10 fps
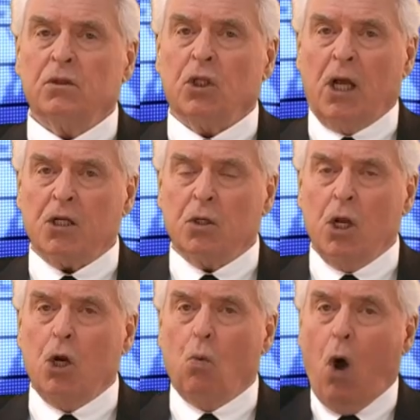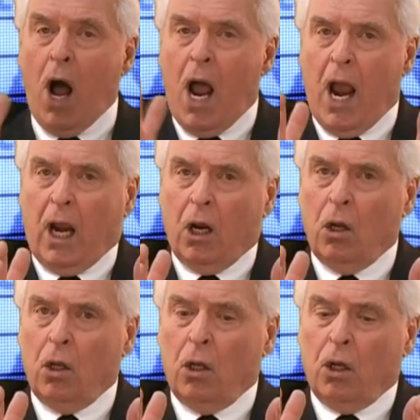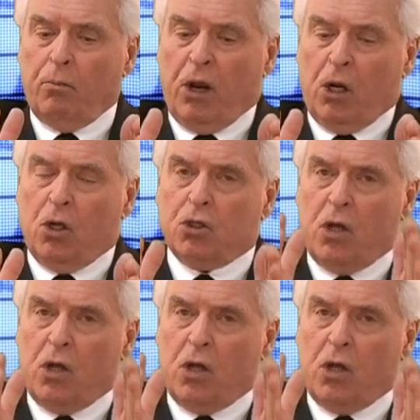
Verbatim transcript: Yes, indeed. Why? Because